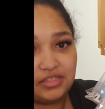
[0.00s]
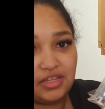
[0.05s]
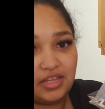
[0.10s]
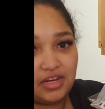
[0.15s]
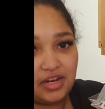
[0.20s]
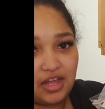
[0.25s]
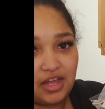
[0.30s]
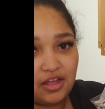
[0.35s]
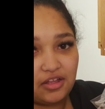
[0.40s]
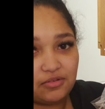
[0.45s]

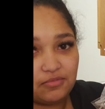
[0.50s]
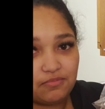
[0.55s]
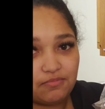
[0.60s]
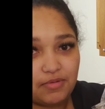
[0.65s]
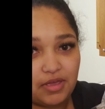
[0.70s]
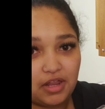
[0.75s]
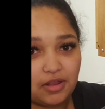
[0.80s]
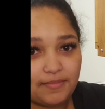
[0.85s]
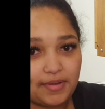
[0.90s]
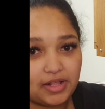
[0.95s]
and I'll
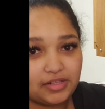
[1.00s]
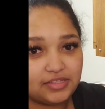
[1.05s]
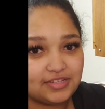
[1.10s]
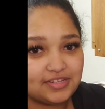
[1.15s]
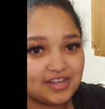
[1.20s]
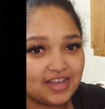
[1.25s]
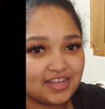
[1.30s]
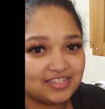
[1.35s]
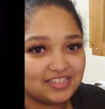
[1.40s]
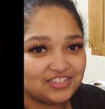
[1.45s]
mail them out to you
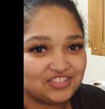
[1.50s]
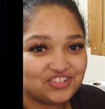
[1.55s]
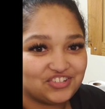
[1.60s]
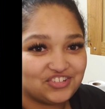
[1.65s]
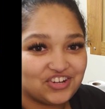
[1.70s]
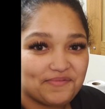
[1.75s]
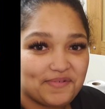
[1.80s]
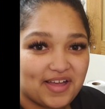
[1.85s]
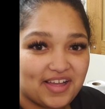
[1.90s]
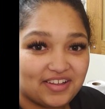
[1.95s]
guys to try
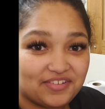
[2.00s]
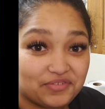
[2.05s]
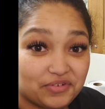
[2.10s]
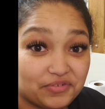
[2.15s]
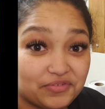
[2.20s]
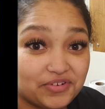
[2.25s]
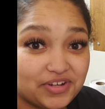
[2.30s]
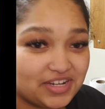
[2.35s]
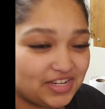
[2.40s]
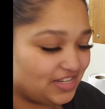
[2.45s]
them out for
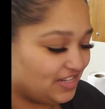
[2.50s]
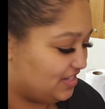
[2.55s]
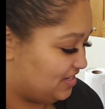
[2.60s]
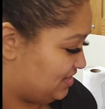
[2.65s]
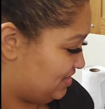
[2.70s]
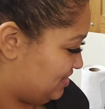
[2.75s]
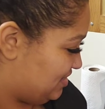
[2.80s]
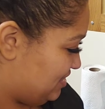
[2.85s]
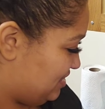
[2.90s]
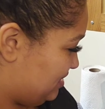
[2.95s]
free.
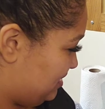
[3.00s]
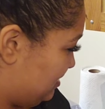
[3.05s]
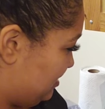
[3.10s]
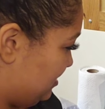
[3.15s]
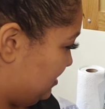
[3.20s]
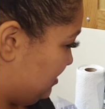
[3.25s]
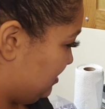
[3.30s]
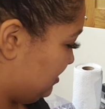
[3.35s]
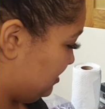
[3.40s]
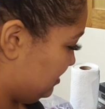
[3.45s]

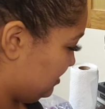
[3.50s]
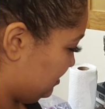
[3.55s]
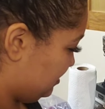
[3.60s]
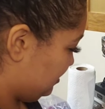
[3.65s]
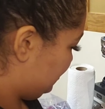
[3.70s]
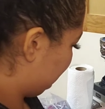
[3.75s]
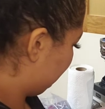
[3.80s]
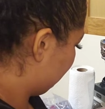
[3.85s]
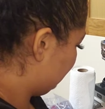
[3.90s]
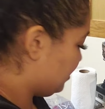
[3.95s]

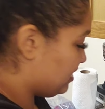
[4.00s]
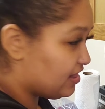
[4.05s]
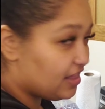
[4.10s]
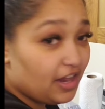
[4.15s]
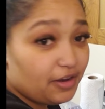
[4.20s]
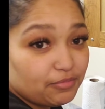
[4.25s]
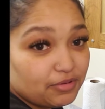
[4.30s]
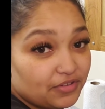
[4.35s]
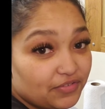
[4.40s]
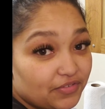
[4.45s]
So yeah,
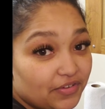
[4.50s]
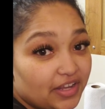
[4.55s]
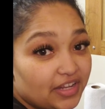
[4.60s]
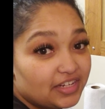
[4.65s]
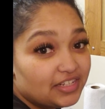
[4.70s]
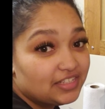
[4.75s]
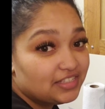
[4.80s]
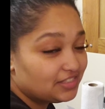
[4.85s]
that'd be fun.